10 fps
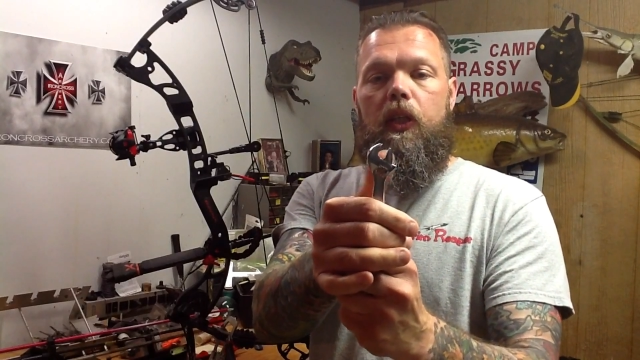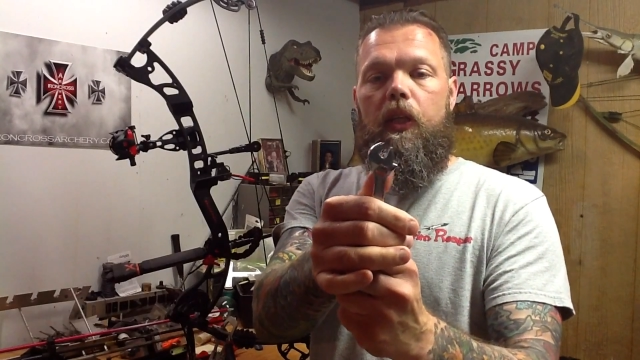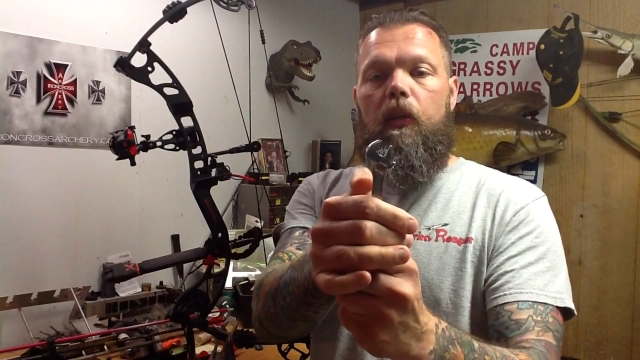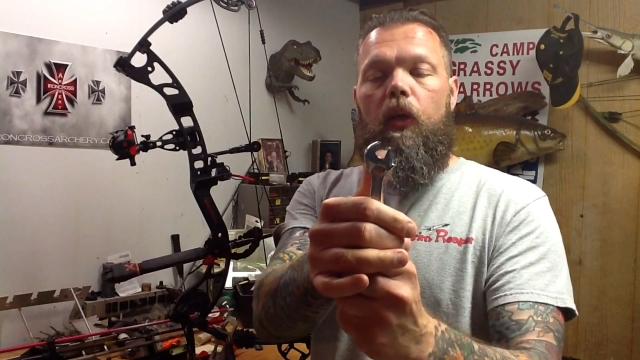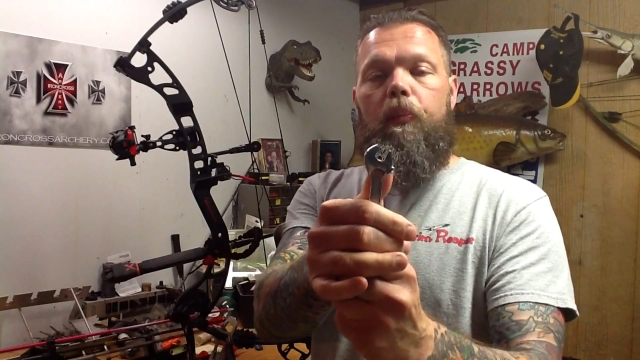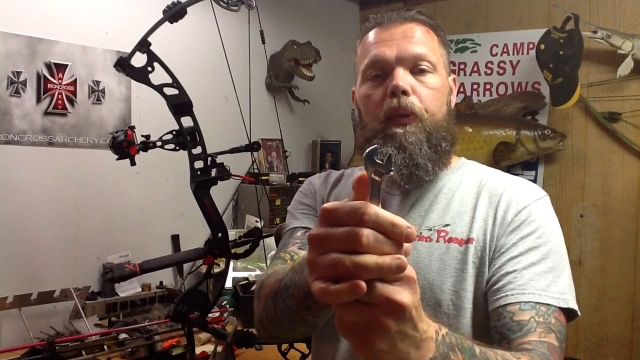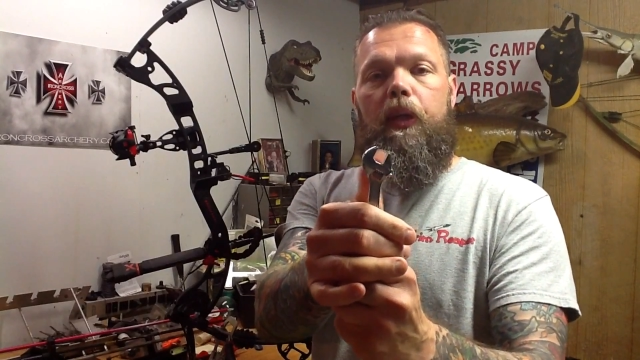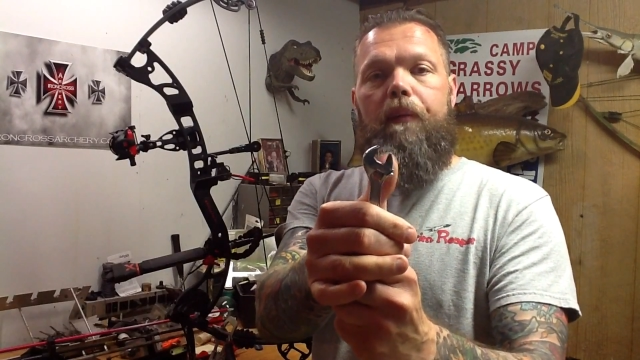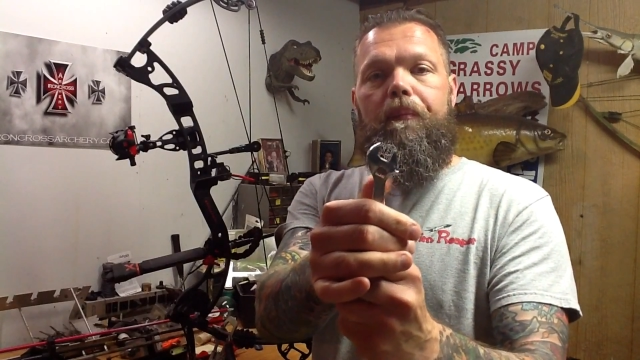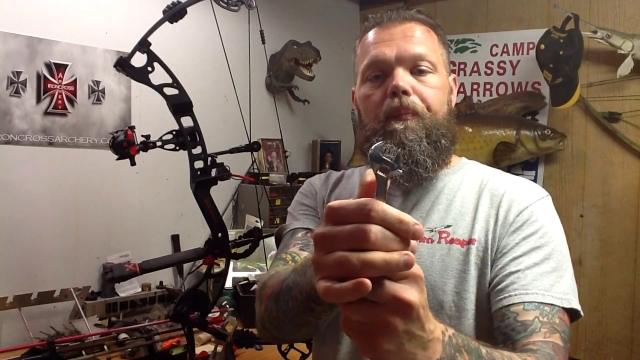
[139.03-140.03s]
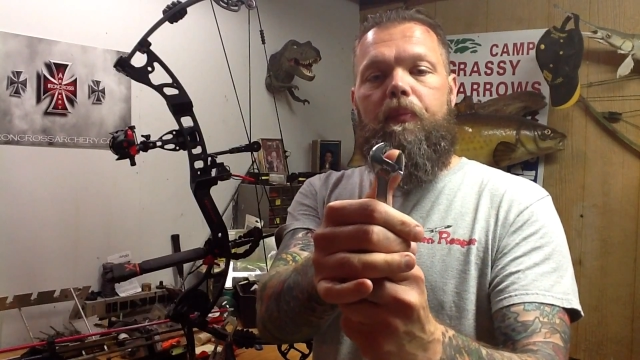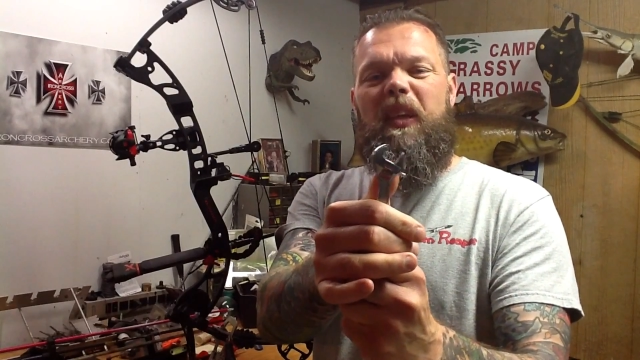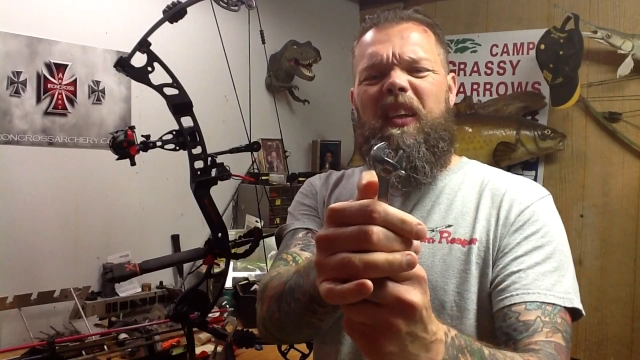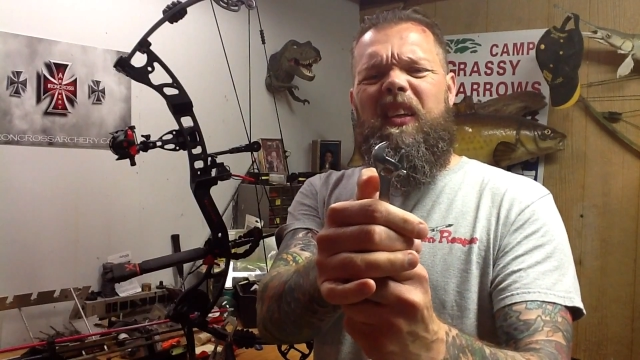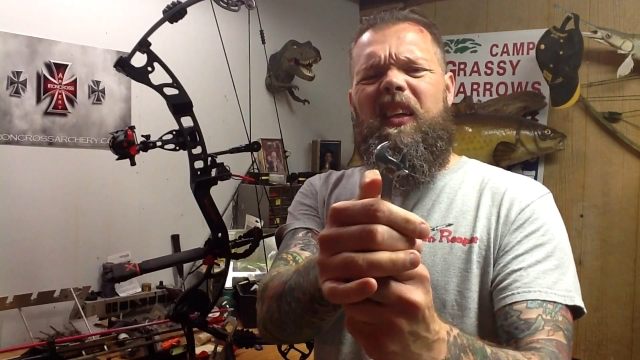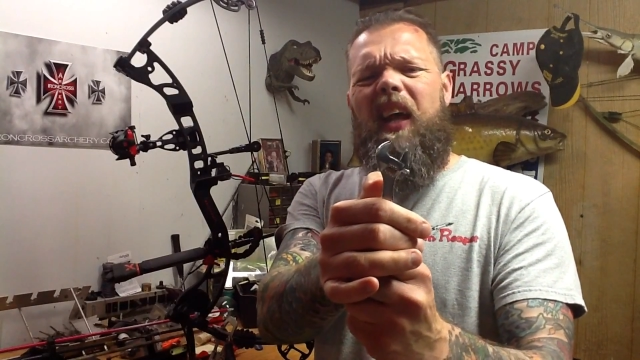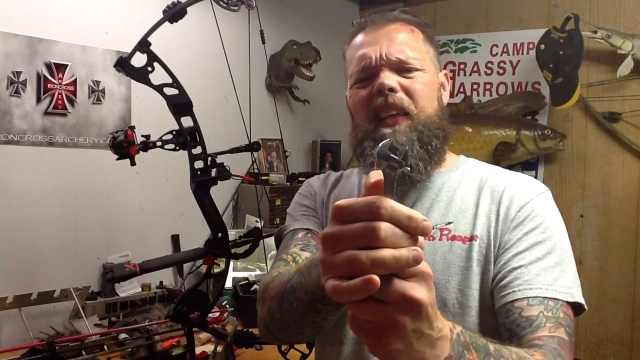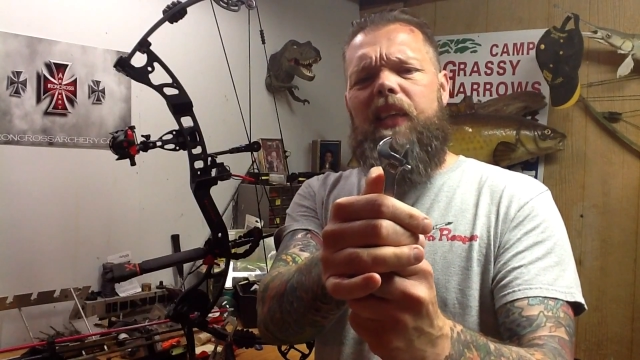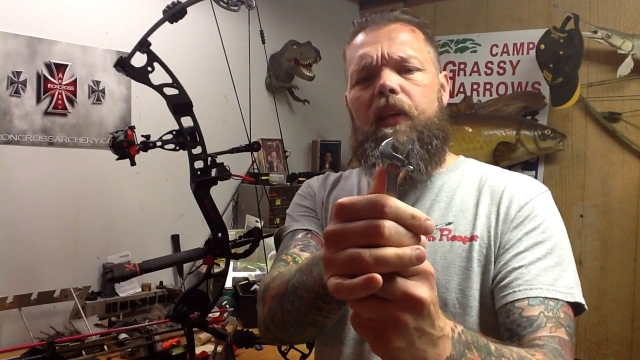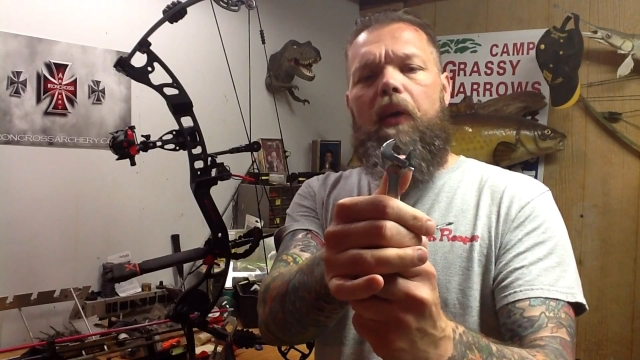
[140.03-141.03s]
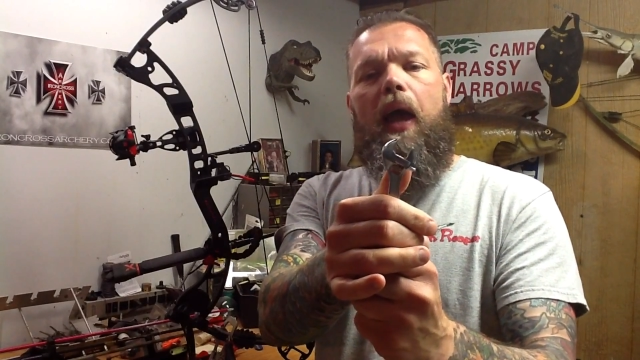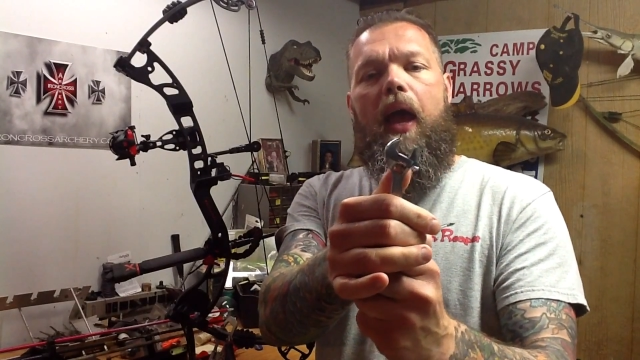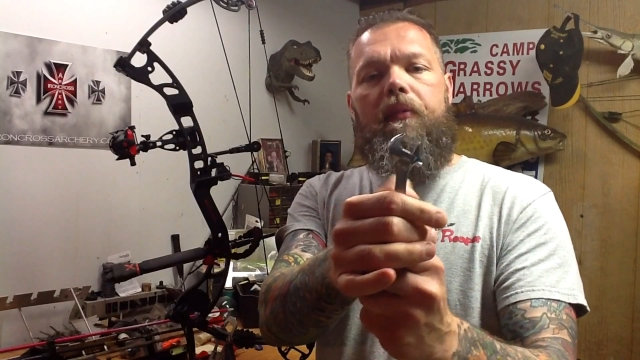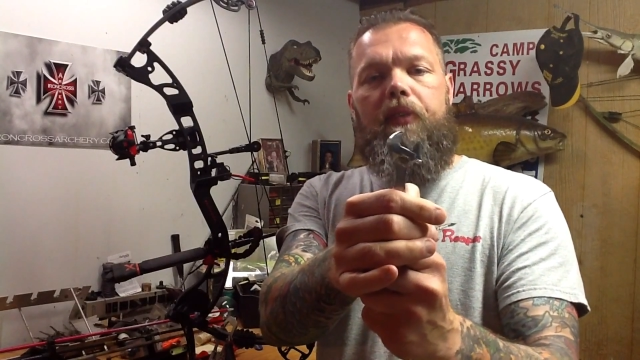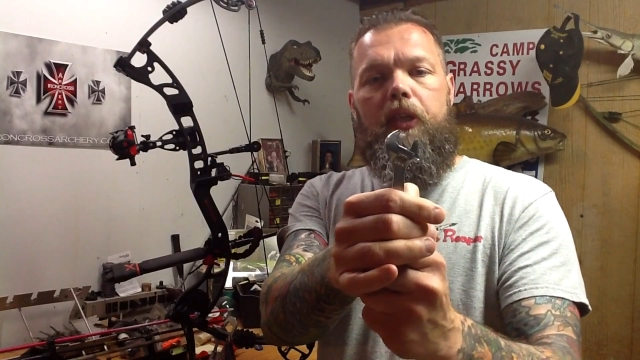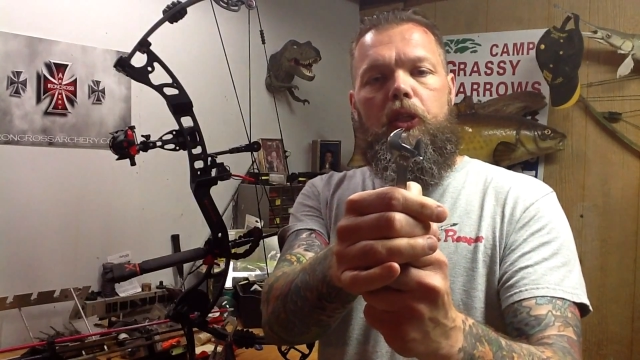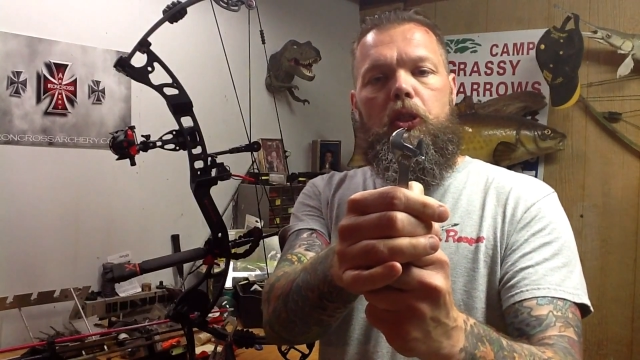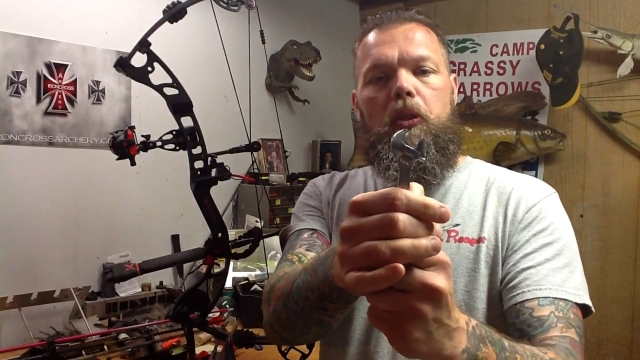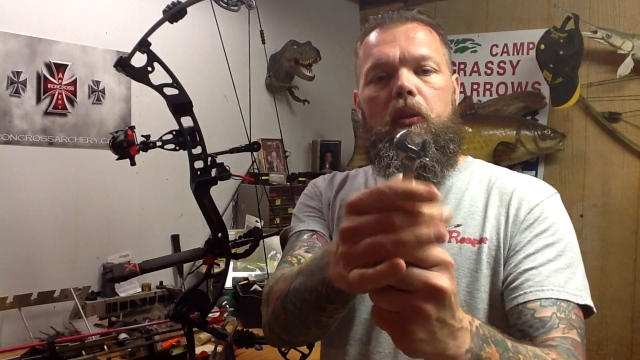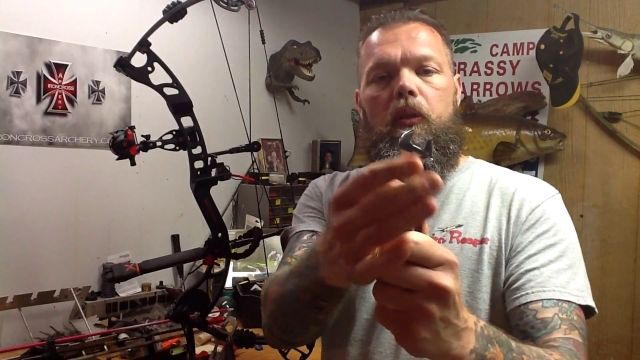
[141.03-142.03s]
and it'll open up, I'd say, to a 1/2 inch.